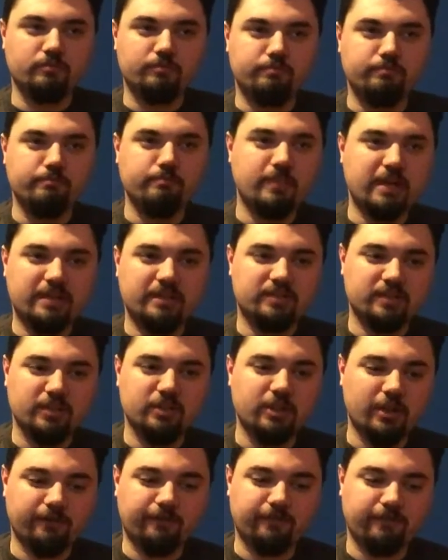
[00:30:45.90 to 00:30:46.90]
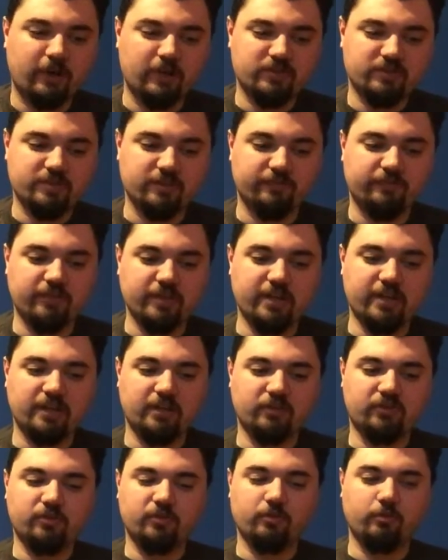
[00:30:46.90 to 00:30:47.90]
makes enough fuss of
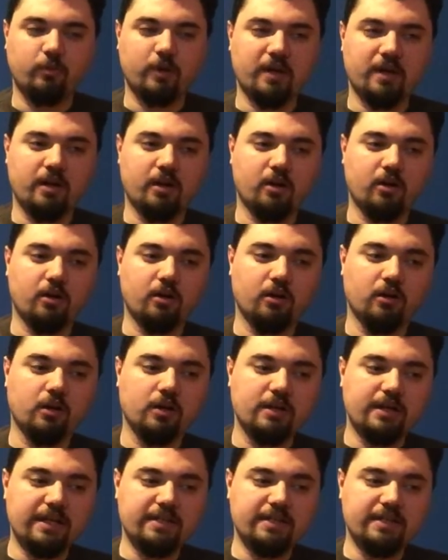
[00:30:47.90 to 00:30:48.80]
things to where